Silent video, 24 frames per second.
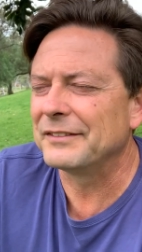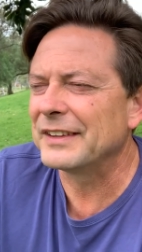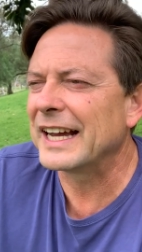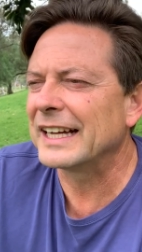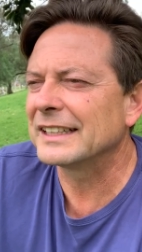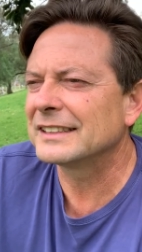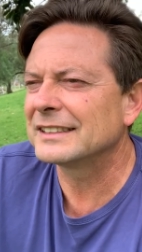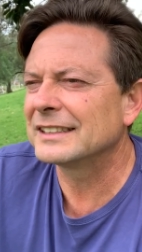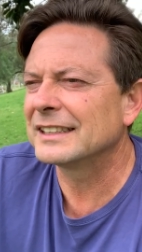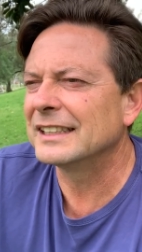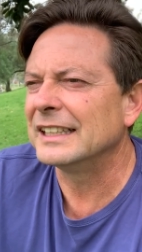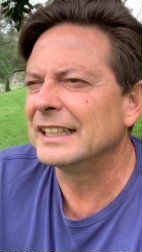
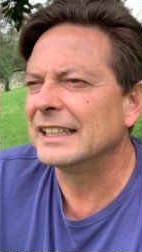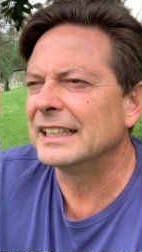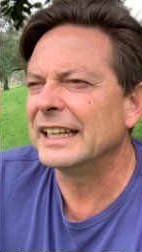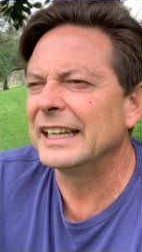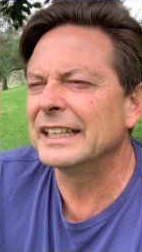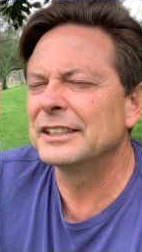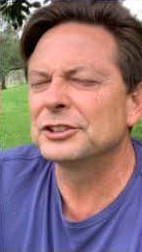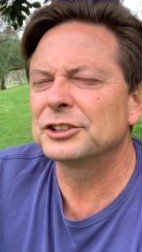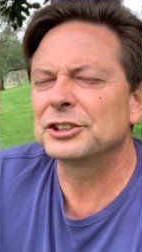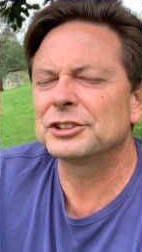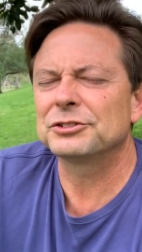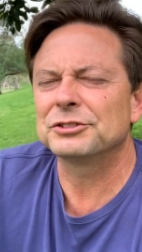That's the
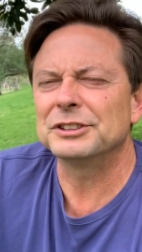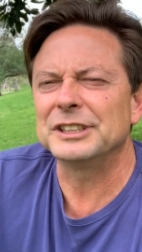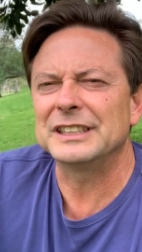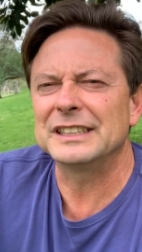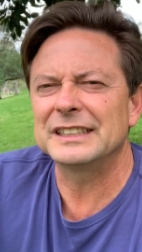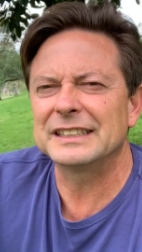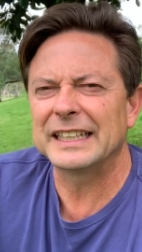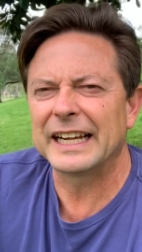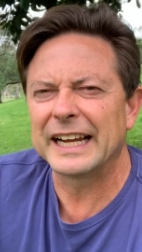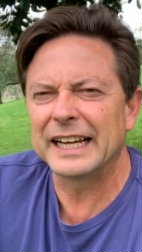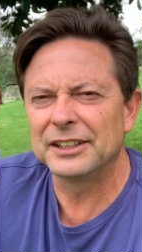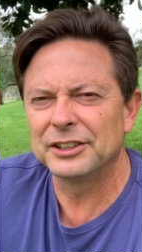industry
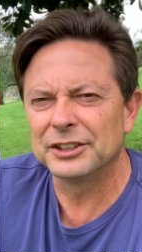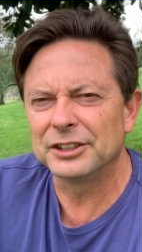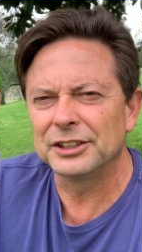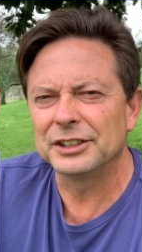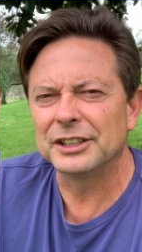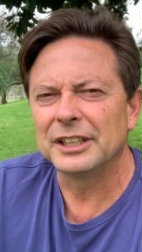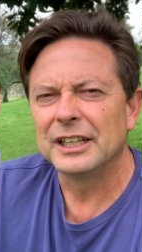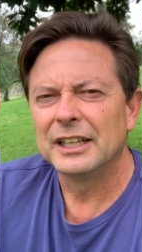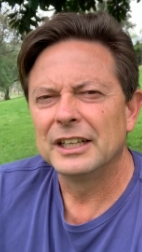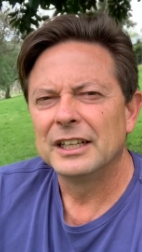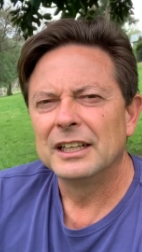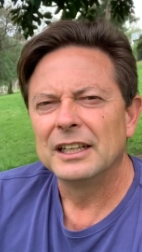
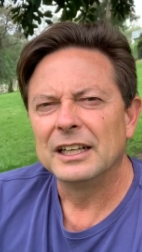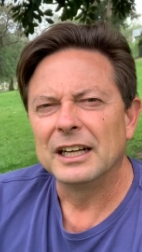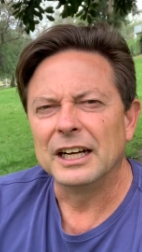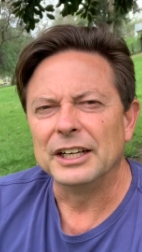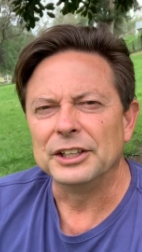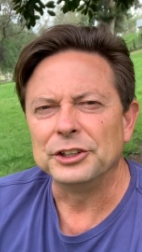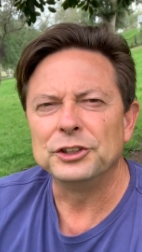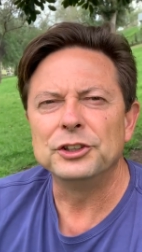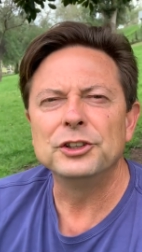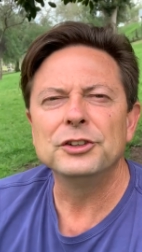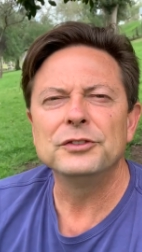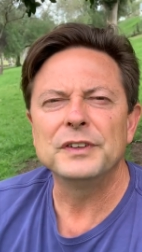standard uh,
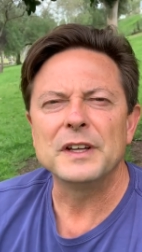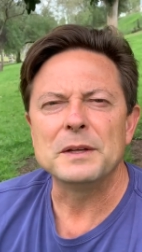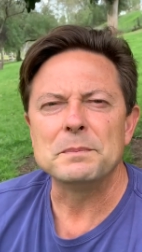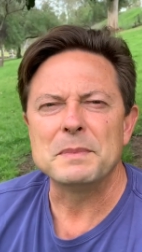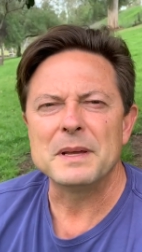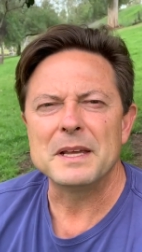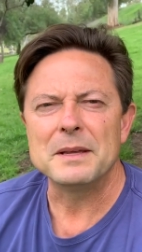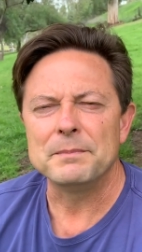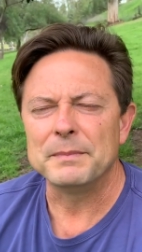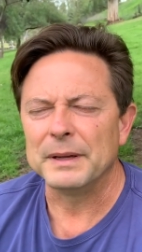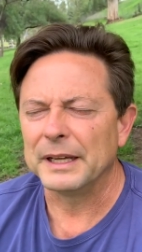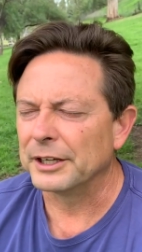
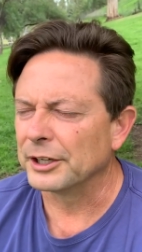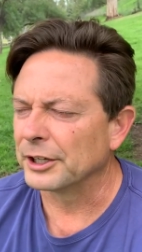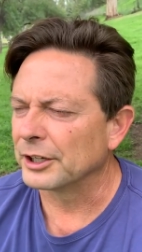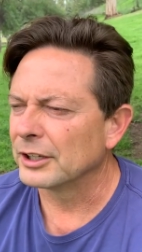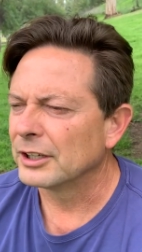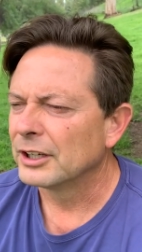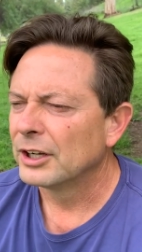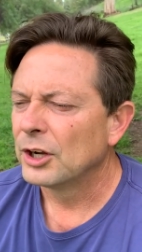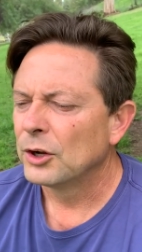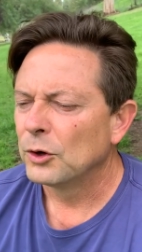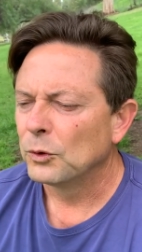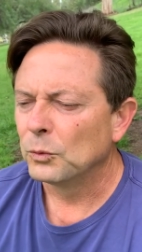UVB meter,